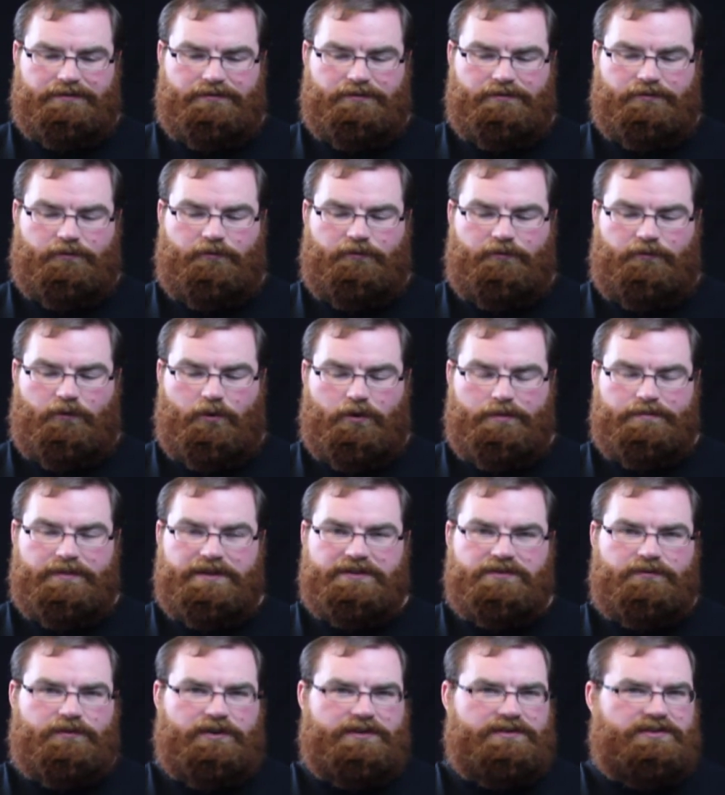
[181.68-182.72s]
formed
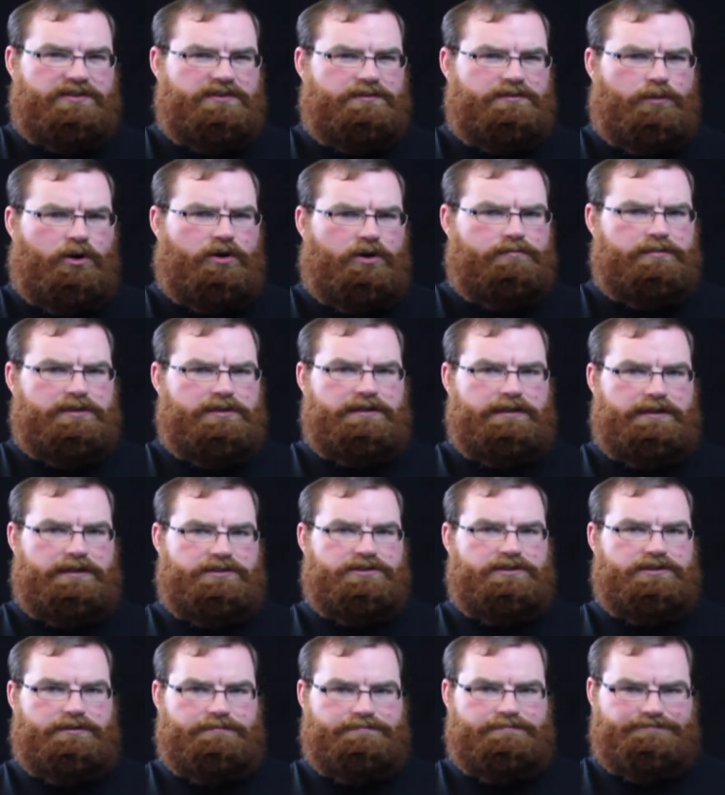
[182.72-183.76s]
this very small
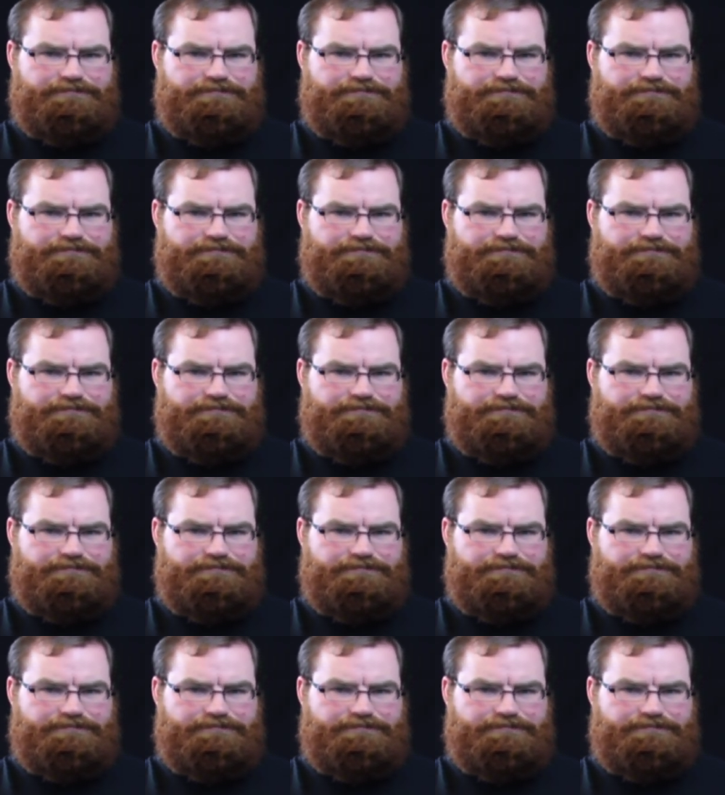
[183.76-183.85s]
militia.